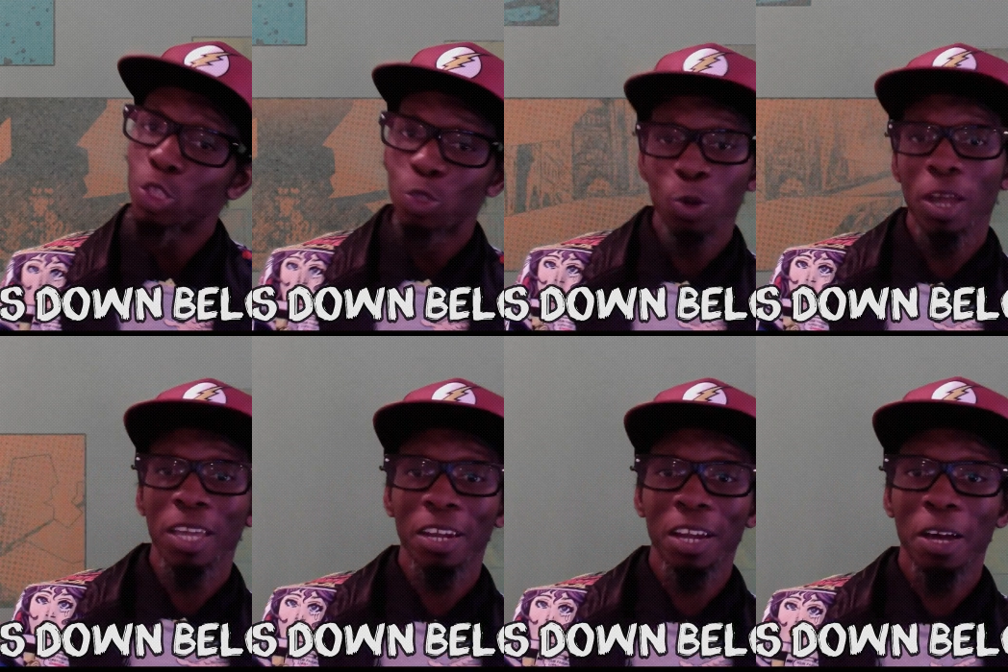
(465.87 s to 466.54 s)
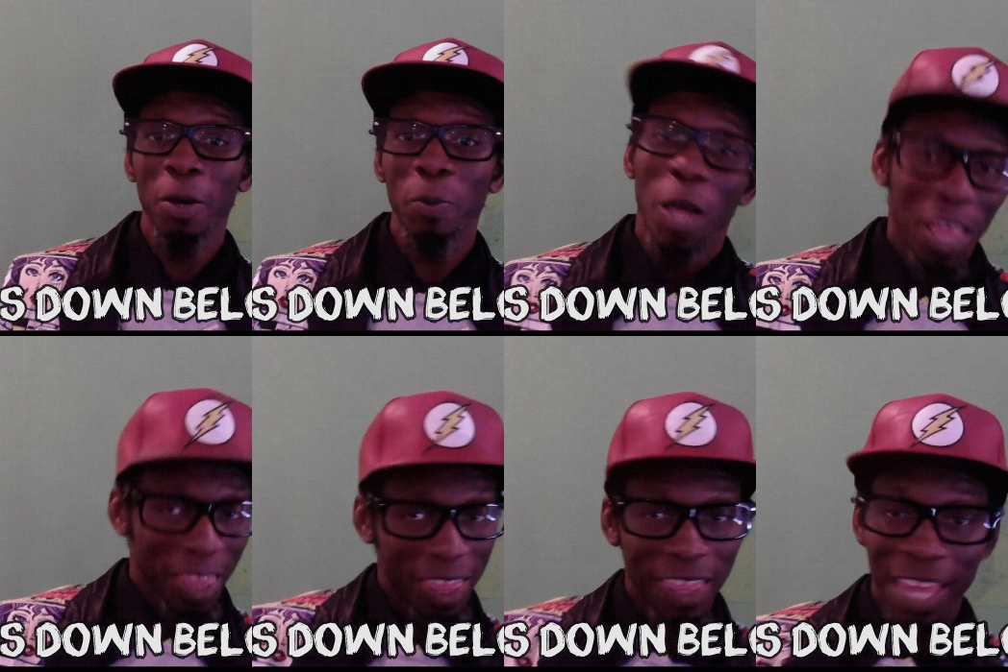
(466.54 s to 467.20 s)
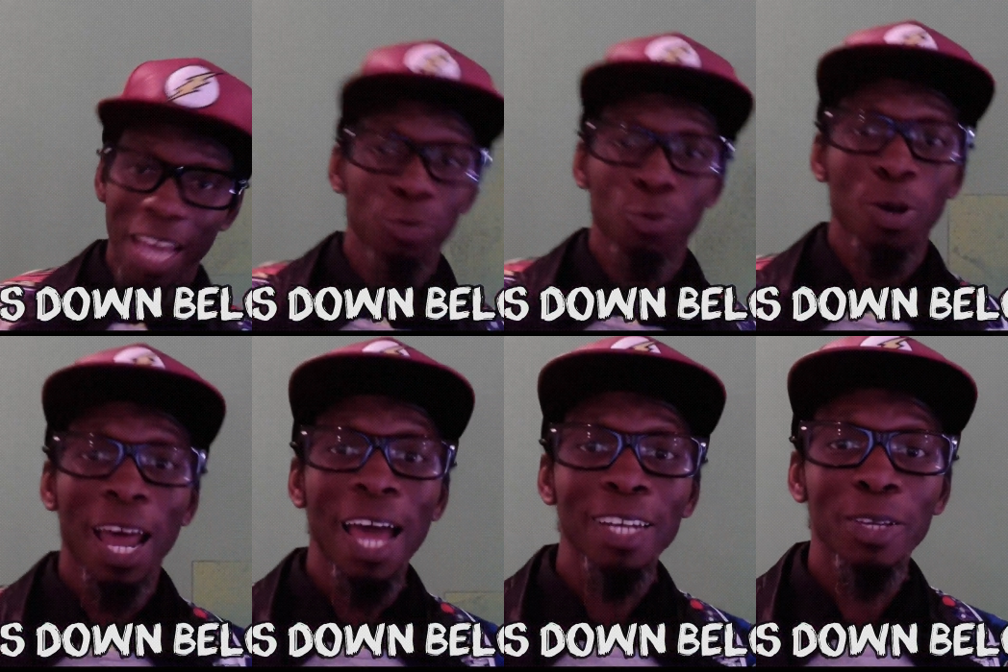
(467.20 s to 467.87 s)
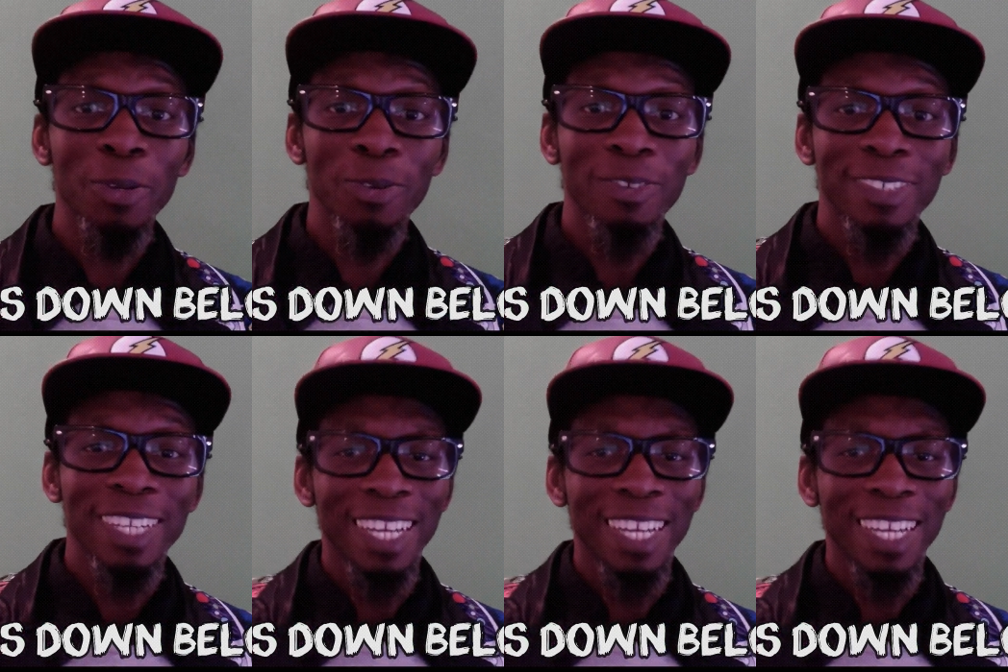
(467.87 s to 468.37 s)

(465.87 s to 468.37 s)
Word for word: Drink it up. That's what I do.